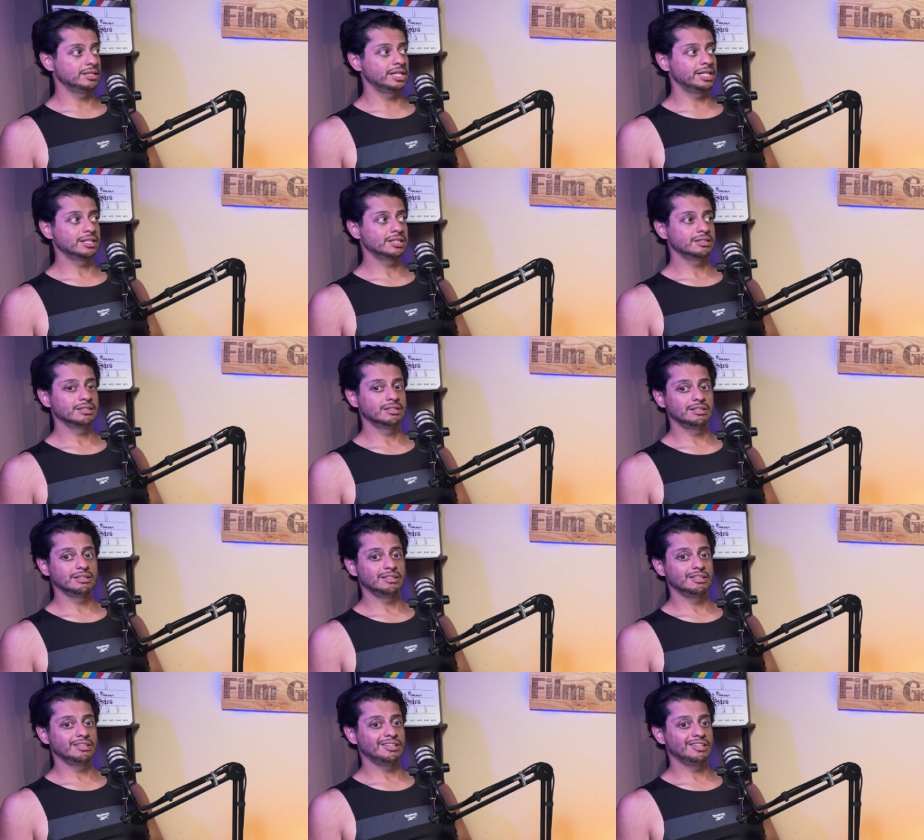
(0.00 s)
like
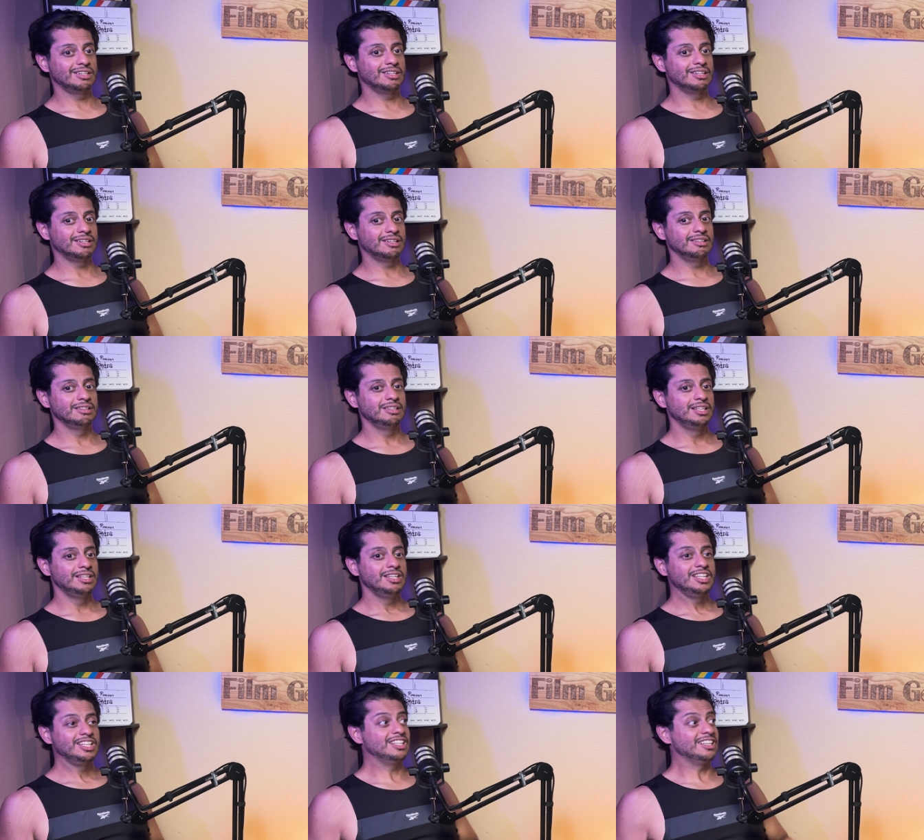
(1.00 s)

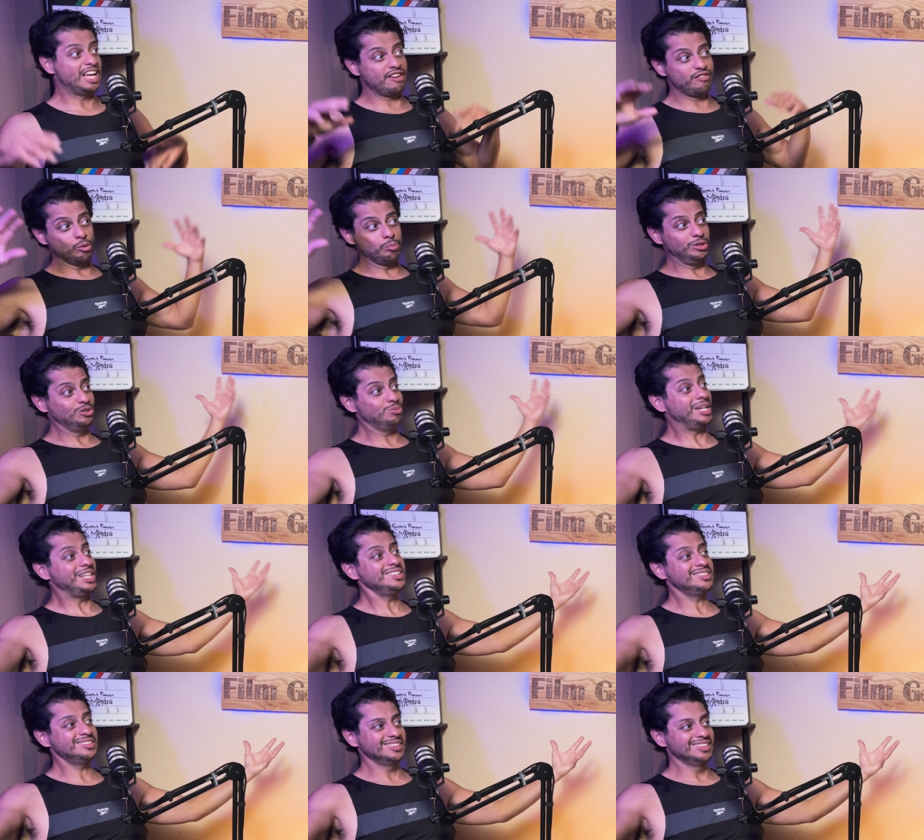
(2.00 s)
in a live open
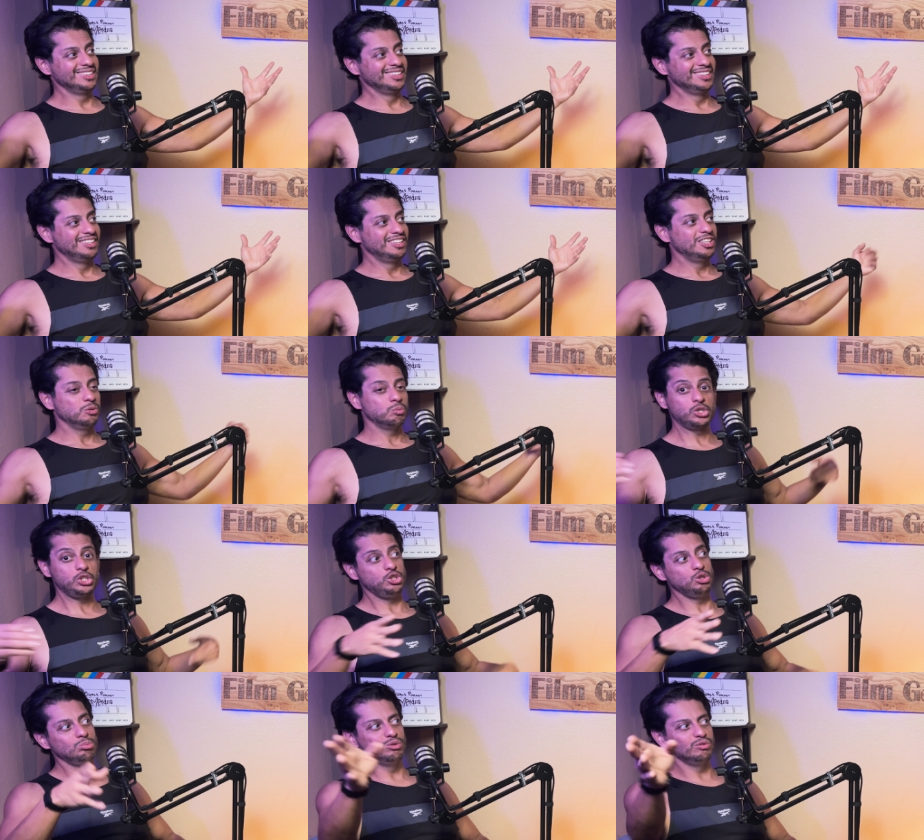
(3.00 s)
space where
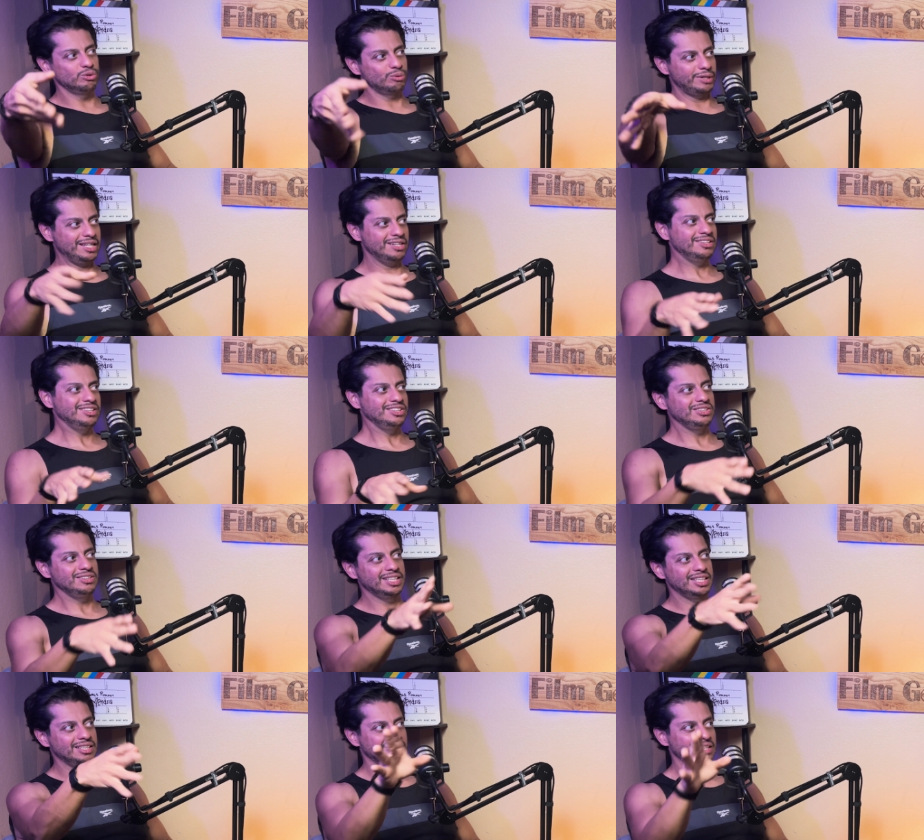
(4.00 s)
you move around and you
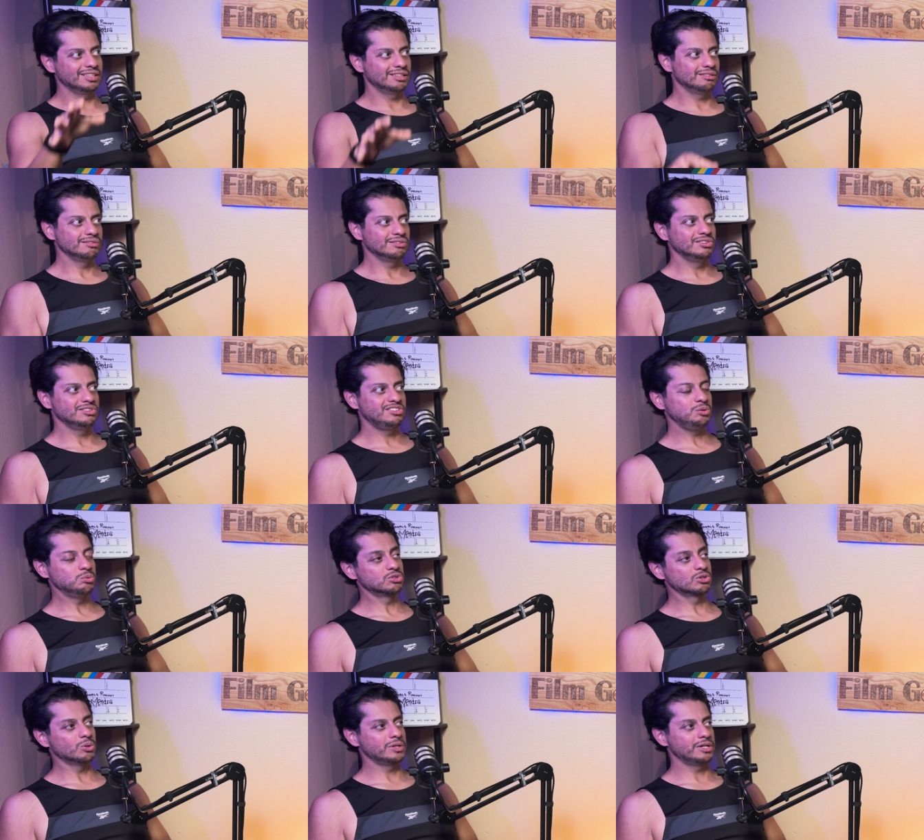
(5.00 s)
gotta like see
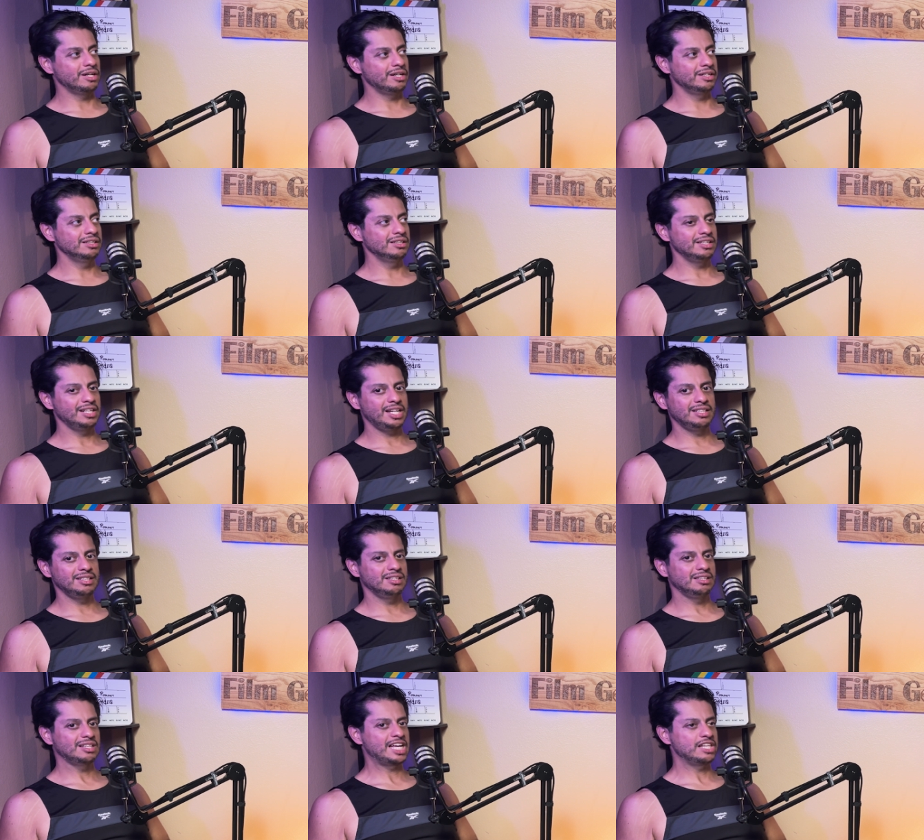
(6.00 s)
what's going on,
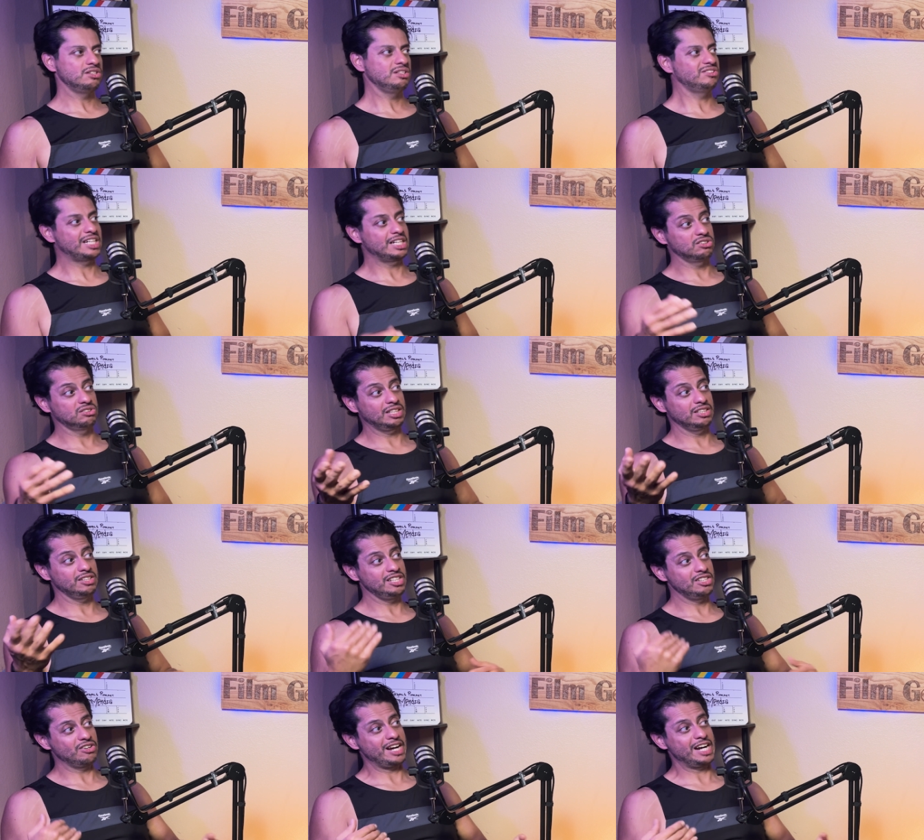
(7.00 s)
and either these actors either
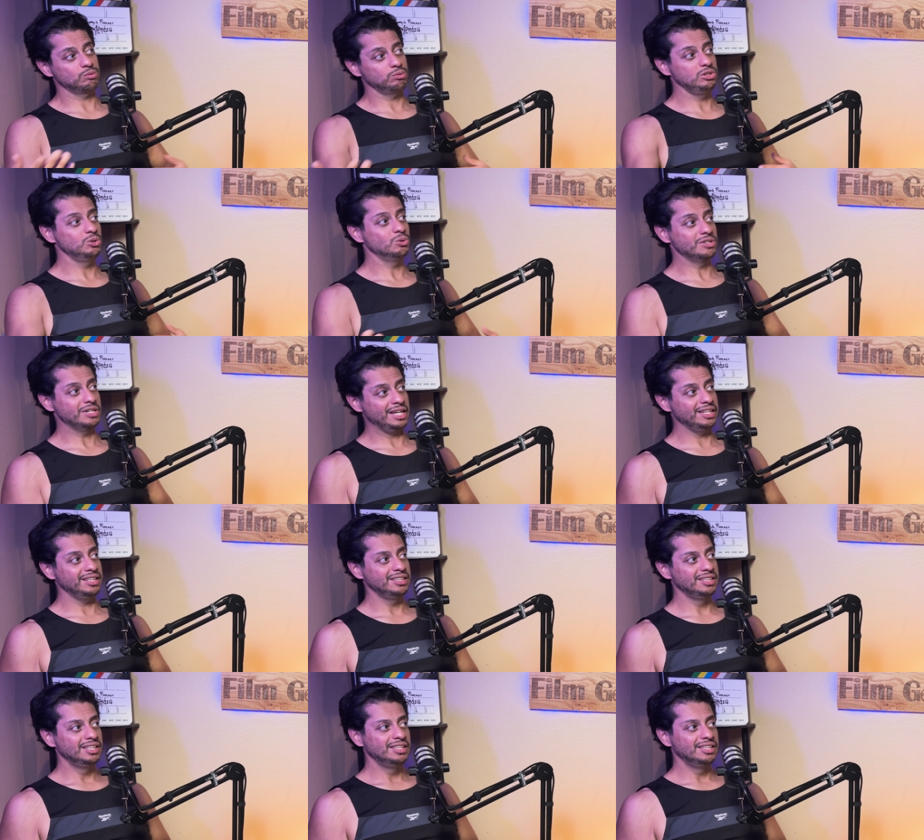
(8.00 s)
interact with you or not.